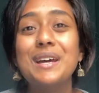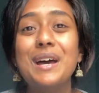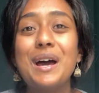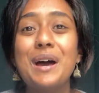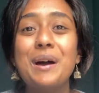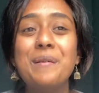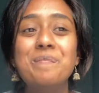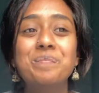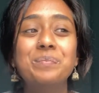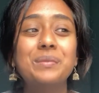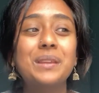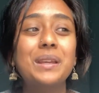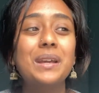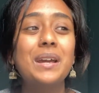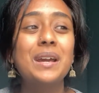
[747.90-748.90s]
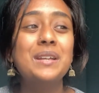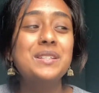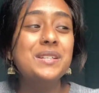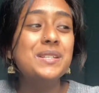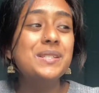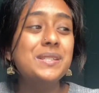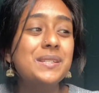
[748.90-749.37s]
And
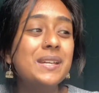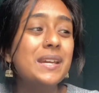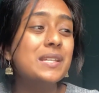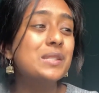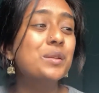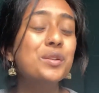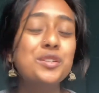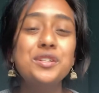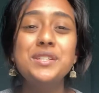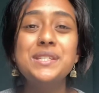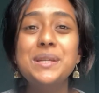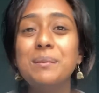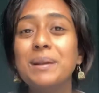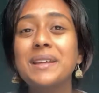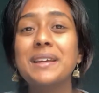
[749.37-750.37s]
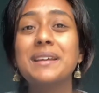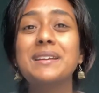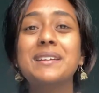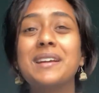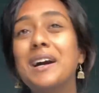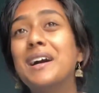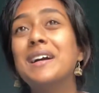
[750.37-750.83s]
just, yeah, as long as you seem like a
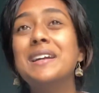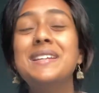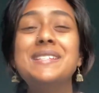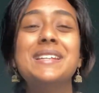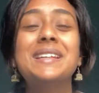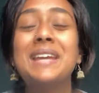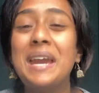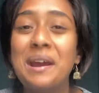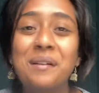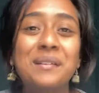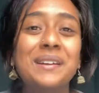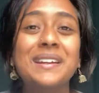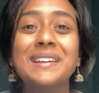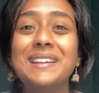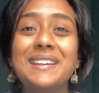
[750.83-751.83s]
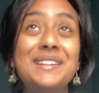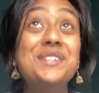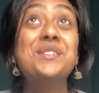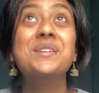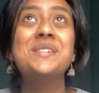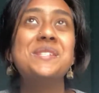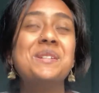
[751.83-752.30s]
kind and caring and
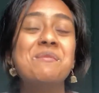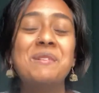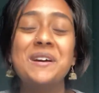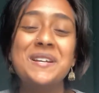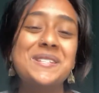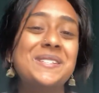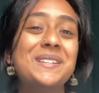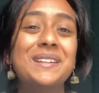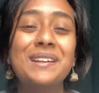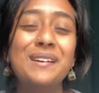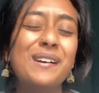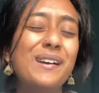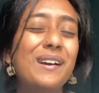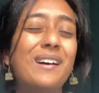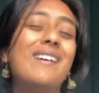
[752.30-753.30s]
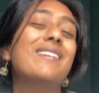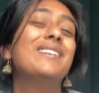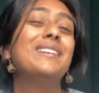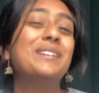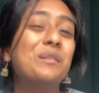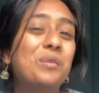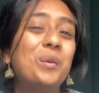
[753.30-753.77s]
interesting person, I
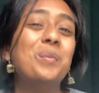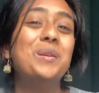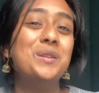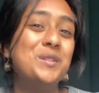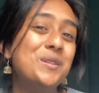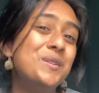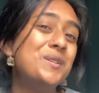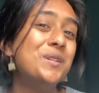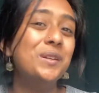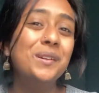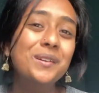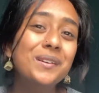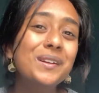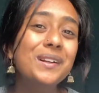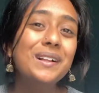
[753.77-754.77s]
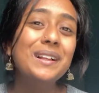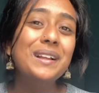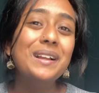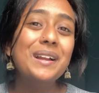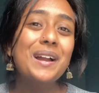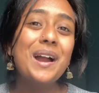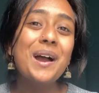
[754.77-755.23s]
think they'll probably choose you.
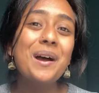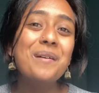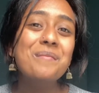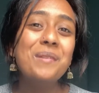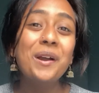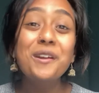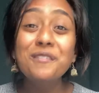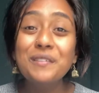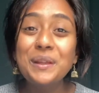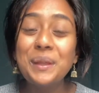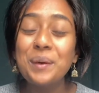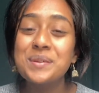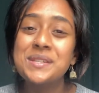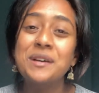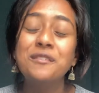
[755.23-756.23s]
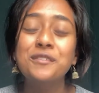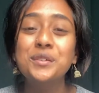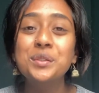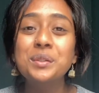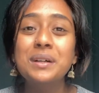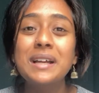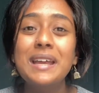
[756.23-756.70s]
Hopefully that was
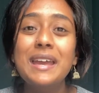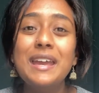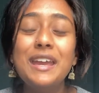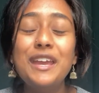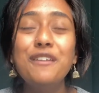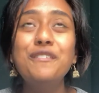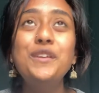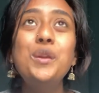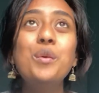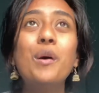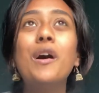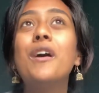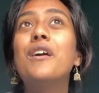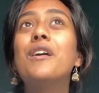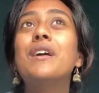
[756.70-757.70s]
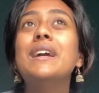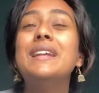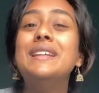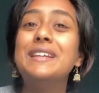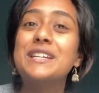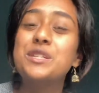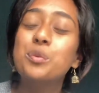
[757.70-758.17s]
helpful. If you are
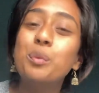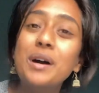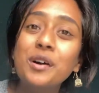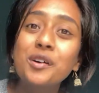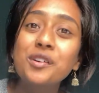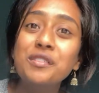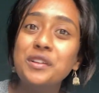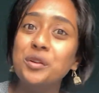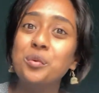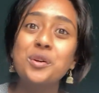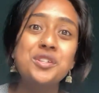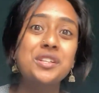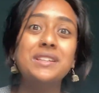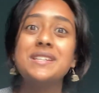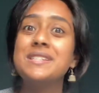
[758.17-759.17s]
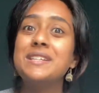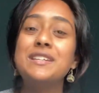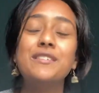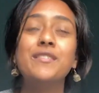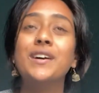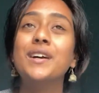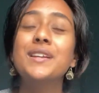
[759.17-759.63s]
in year 12 and you're watching this in
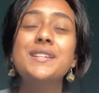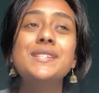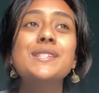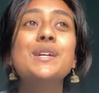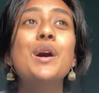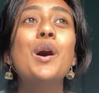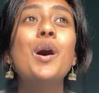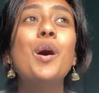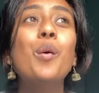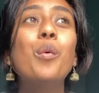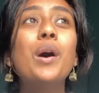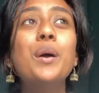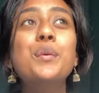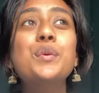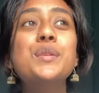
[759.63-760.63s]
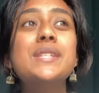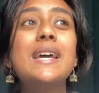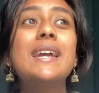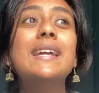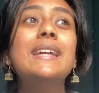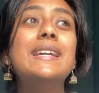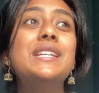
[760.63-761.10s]
advance, what I will
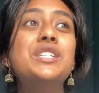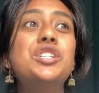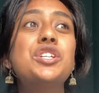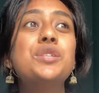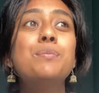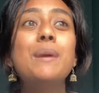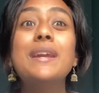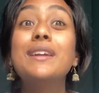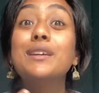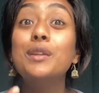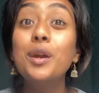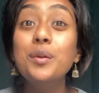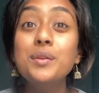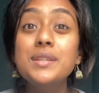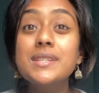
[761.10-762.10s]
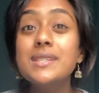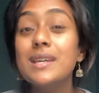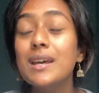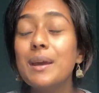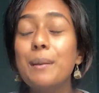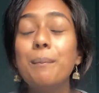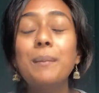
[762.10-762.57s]
say is just make notes.
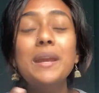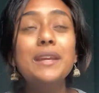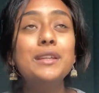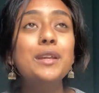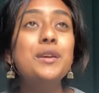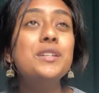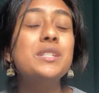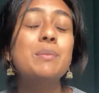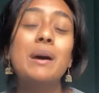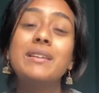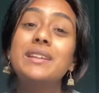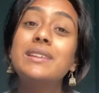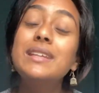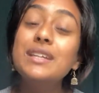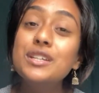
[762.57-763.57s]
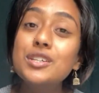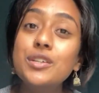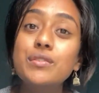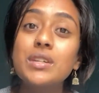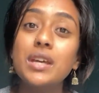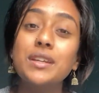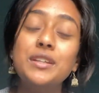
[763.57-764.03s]
Make notes about the things
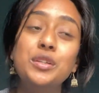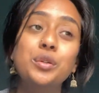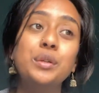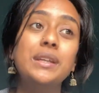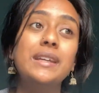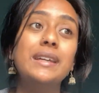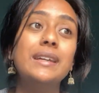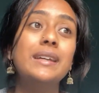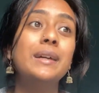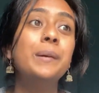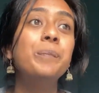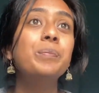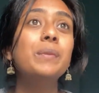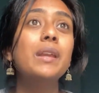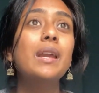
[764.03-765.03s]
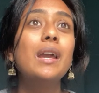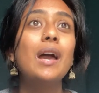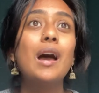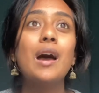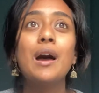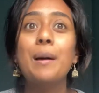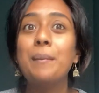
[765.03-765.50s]
you've done in your year.
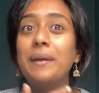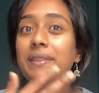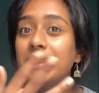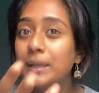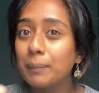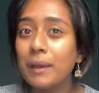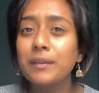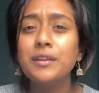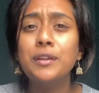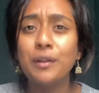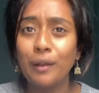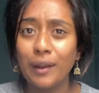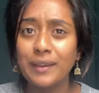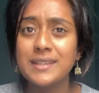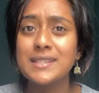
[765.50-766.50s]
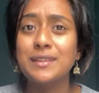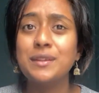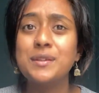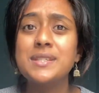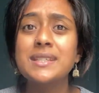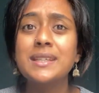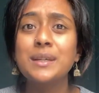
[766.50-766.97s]
Think about, you know, like I said,
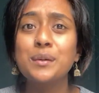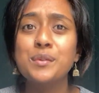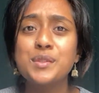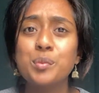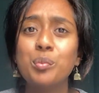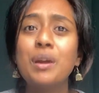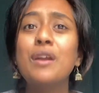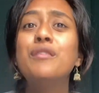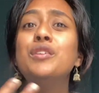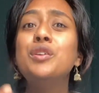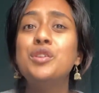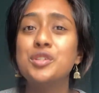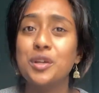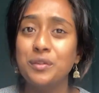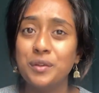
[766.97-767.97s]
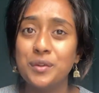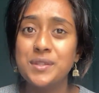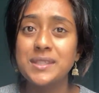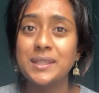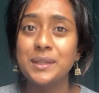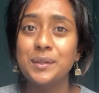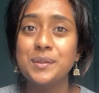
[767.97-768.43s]
those skills. Where have you shown those
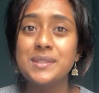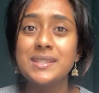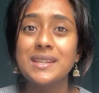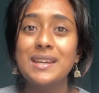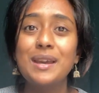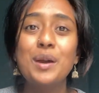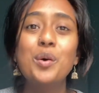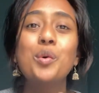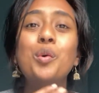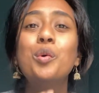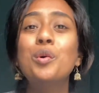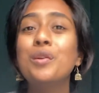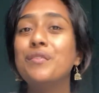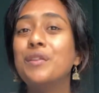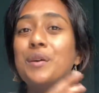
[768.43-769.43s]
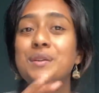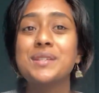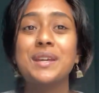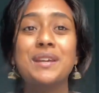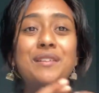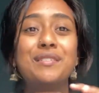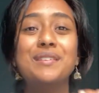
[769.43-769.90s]
skills? All of those
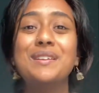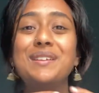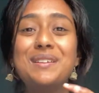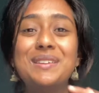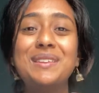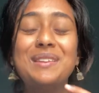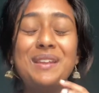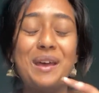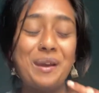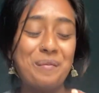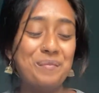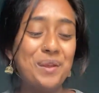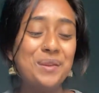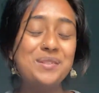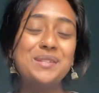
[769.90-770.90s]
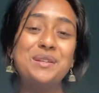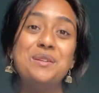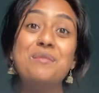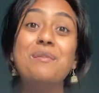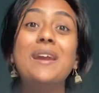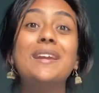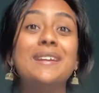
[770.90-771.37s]
kind of notes that you
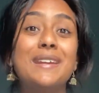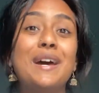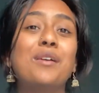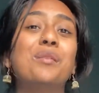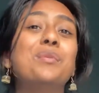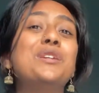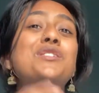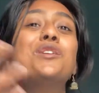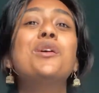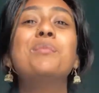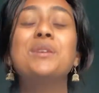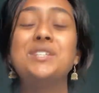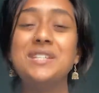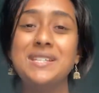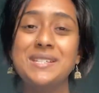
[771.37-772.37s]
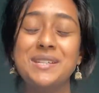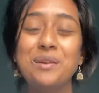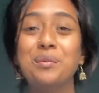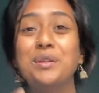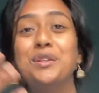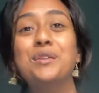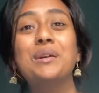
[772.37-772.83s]
make now will be so much easier
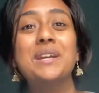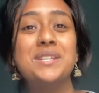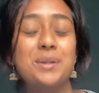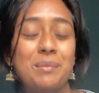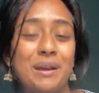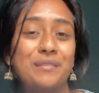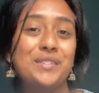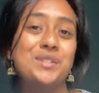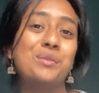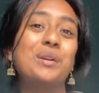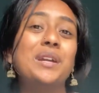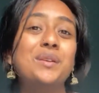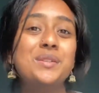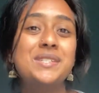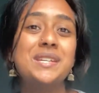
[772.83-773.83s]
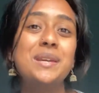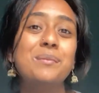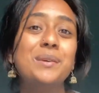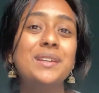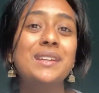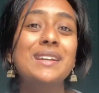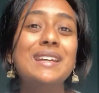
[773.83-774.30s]
when you end up having to write your
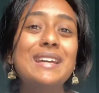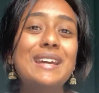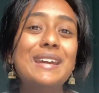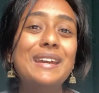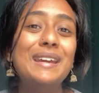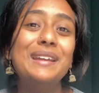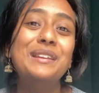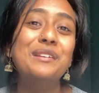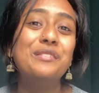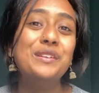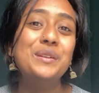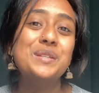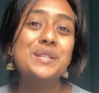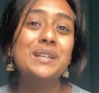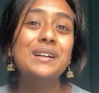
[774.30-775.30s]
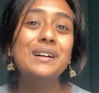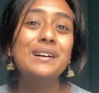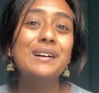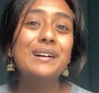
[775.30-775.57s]
statement in the future.